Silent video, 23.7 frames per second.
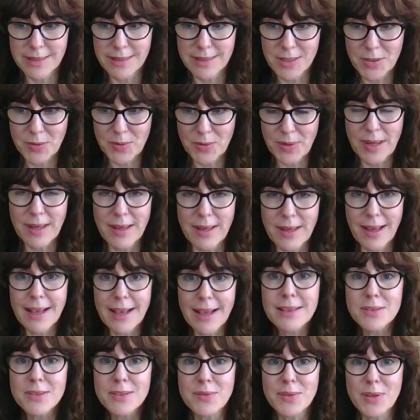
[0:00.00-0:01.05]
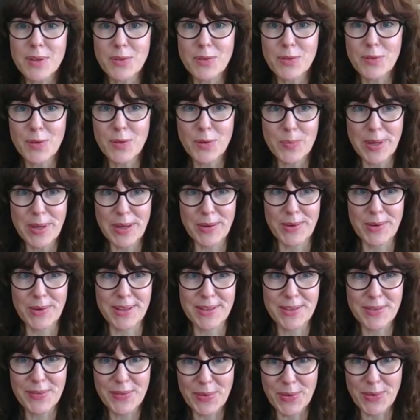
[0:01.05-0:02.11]
to ask for your
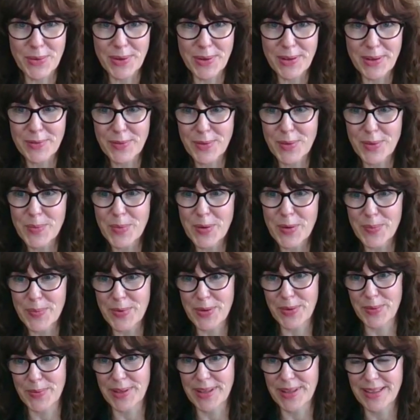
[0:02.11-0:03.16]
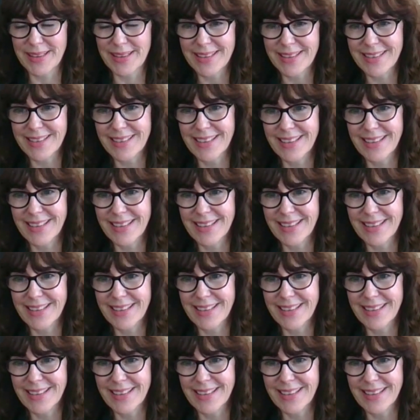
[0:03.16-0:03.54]
forbearance for a few more moments,